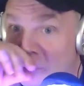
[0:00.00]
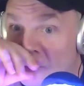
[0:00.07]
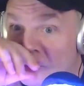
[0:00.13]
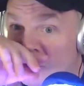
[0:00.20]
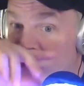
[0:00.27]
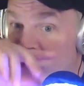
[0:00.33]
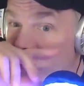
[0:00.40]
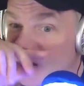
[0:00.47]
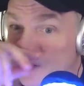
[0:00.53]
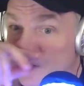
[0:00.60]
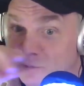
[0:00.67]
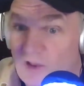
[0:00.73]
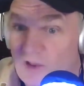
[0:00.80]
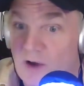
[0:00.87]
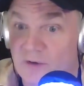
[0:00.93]
so he
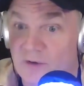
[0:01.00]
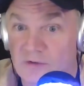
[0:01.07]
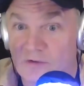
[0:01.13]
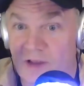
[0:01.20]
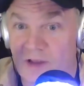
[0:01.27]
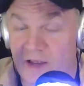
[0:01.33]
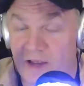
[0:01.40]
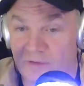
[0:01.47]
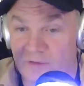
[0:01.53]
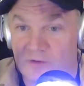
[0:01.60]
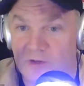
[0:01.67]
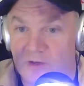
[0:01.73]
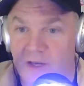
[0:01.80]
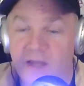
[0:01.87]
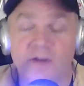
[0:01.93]
comes out and says
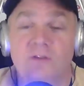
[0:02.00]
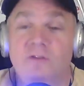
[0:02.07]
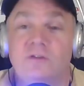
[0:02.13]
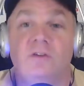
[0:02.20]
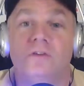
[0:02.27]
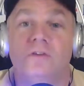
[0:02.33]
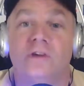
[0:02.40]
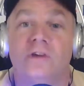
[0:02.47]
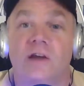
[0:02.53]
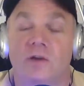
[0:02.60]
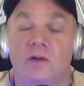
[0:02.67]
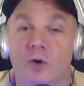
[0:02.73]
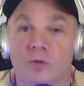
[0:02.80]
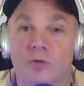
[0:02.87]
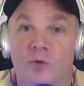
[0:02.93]
he just doesn't say
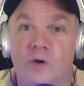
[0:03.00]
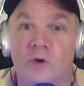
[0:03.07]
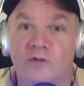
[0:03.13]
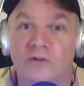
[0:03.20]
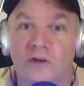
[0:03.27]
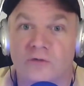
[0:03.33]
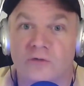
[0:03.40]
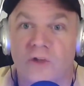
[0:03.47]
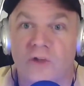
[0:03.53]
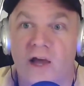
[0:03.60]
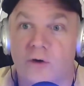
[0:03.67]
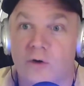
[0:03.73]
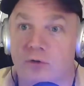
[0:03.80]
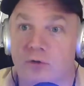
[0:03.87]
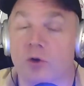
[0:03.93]
no forests on
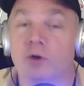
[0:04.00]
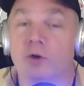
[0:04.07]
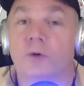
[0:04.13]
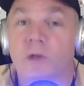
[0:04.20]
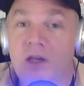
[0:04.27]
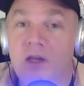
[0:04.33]
flat earth no no no.